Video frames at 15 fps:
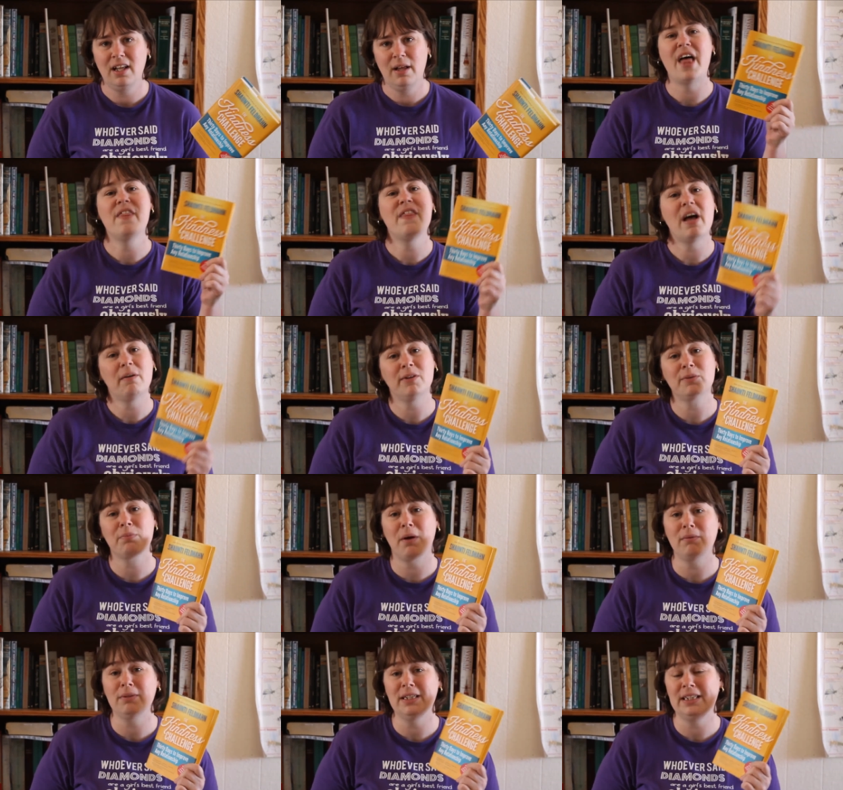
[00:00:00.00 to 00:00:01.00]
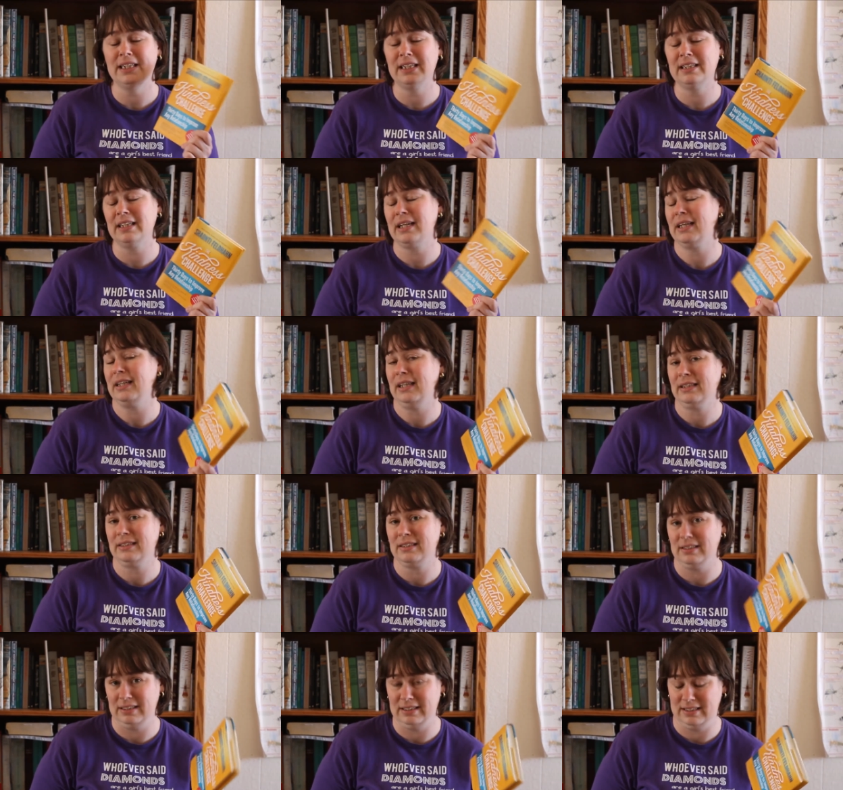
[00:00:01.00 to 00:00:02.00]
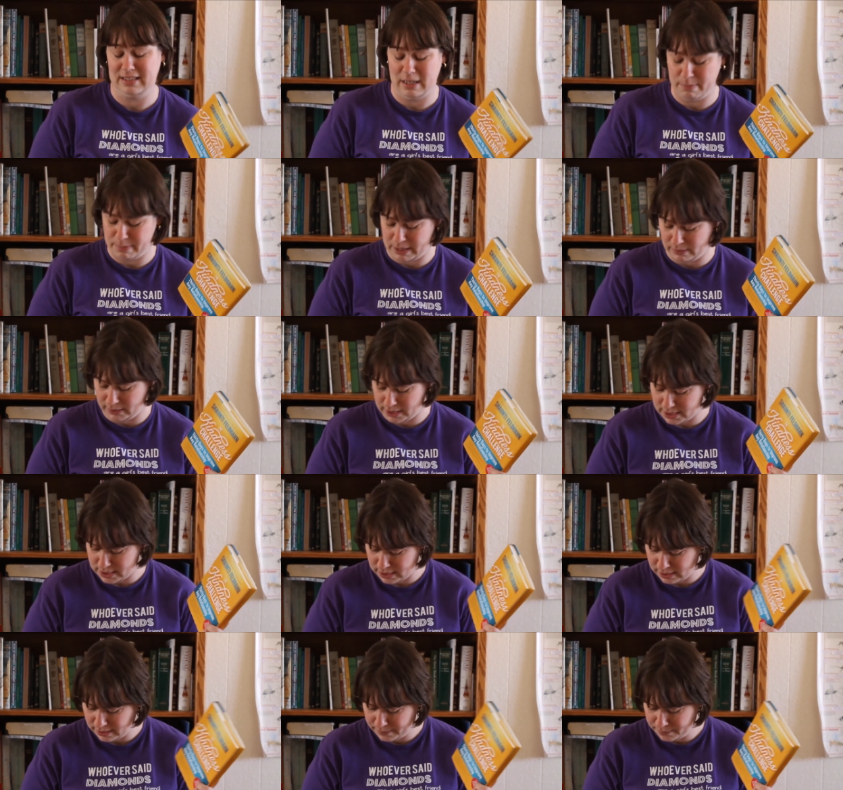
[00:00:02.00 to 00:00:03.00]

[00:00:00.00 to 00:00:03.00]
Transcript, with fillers: And that was probably the thing that I liked least about it.